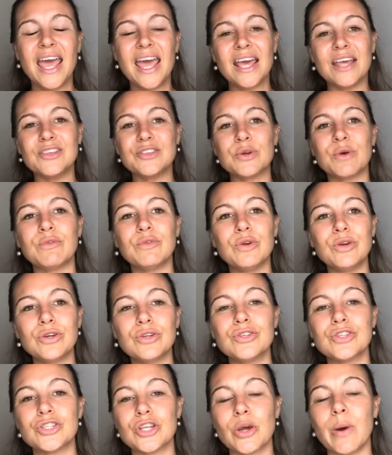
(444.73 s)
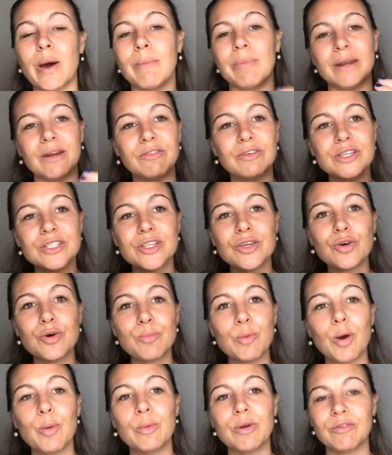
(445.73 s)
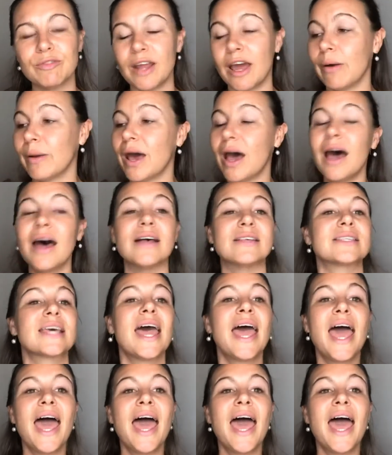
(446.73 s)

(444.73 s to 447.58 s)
And so if you can show up in every single moment of now and ask,